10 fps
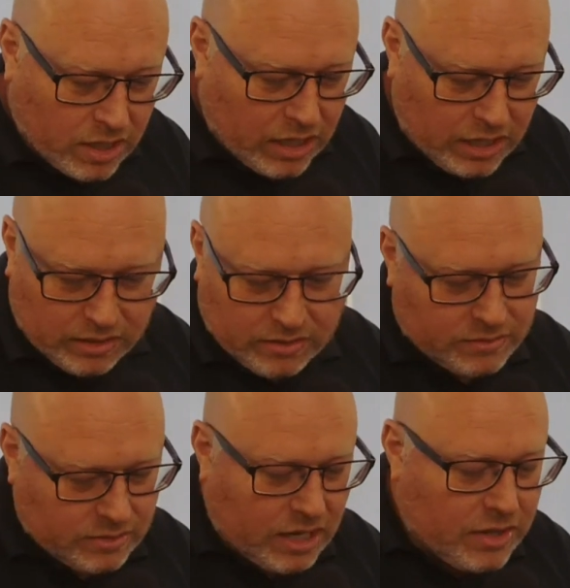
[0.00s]
in
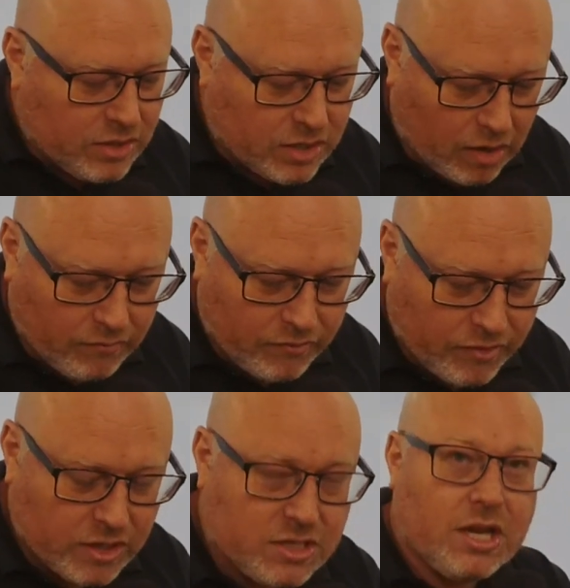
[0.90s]
the
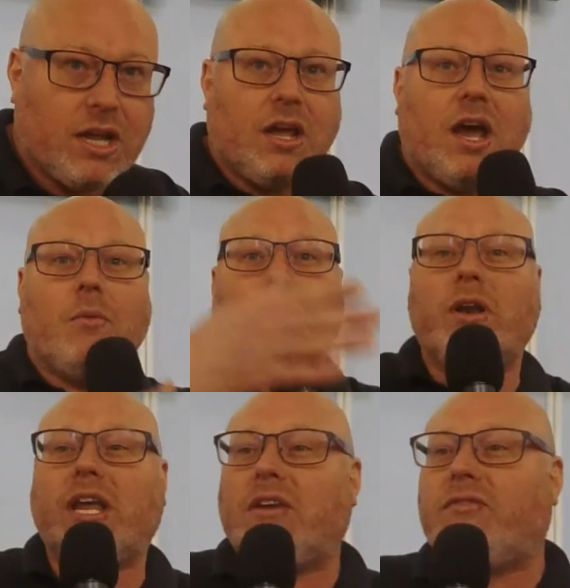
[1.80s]
comfort. And one
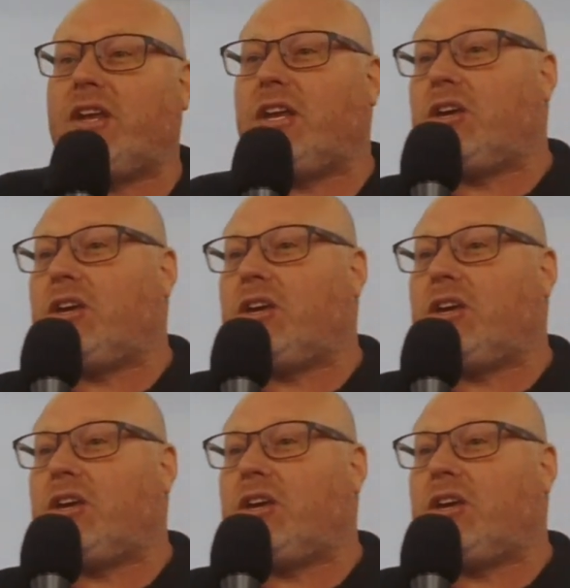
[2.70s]
evening he